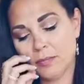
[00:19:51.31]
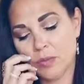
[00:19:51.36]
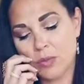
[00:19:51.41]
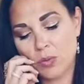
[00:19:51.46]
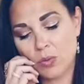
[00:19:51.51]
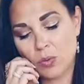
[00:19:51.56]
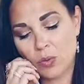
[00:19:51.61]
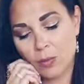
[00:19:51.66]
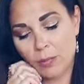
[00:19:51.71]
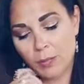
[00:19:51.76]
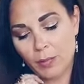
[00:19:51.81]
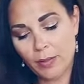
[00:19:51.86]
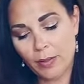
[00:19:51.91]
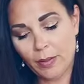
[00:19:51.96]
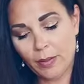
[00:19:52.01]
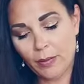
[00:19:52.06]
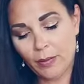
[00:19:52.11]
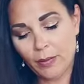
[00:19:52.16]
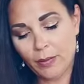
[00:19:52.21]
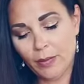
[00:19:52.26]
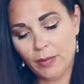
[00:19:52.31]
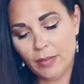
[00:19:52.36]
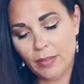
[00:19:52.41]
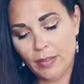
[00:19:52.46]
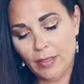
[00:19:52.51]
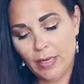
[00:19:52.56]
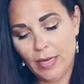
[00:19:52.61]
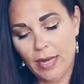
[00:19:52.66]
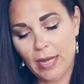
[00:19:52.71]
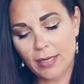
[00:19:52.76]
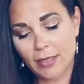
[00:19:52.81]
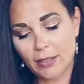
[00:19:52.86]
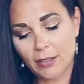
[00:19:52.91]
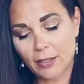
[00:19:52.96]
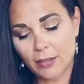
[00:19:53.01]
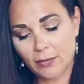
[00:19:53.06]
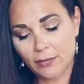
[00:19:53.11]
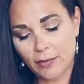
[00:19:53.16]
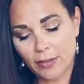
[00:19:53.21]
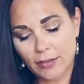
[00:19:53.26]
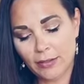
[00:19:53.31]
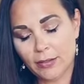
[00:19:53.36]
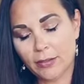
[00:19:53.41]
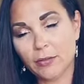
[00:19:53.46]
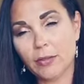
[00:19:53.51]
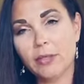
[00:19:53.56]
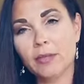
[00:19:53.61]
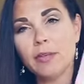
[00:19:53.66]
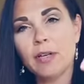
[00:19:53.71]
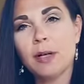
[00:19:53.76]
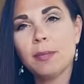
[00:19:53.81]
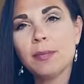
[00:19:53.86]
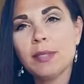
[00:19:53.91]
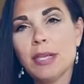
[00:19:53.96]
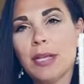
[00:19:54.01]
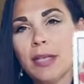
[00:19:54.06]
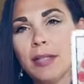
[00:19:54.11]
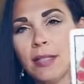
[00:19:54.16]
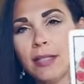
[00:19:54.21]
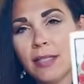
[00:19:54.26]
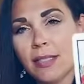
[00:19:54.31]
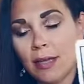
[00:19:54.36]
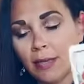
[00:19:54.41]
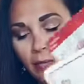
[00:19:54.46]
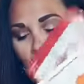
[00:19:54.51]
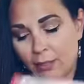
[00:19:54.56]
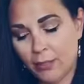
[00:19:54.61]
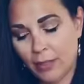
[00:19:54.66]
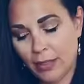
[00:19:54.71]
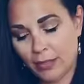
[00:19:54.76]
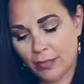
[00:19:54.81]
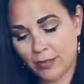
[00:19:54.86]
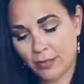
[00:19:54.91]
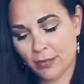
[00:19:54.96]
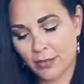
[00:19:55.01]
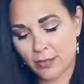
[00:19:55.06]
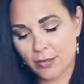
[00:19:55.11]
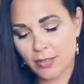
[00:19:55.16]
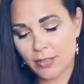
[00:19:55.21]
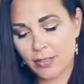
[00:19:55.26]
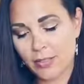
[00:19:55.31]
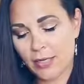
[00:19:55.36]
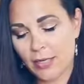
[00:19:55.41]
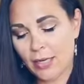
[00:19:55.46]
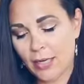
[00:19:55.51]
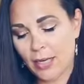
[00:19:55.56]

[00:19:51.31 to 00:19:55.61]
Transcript: Scorpio, I clarified the Three of Cups. I got the Seven of Pentacles.